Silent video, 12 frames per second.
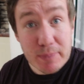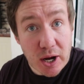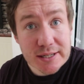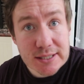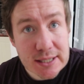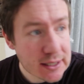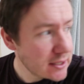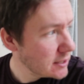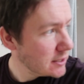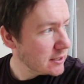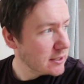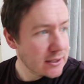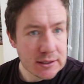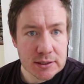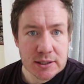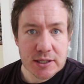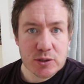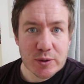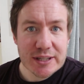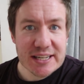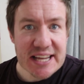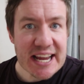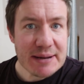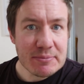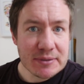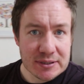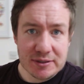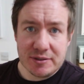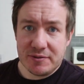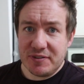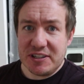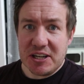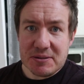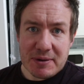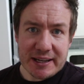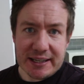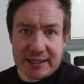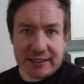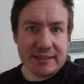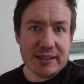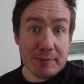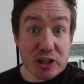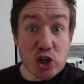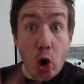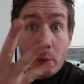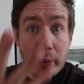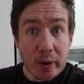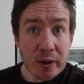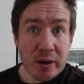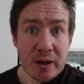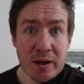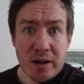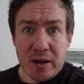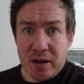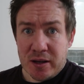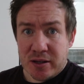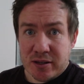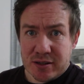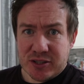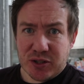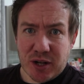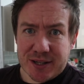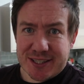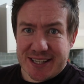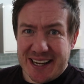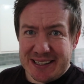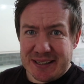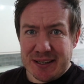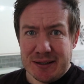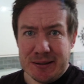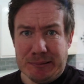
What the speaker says: but it's all in the name of video making and my job. She'll understand.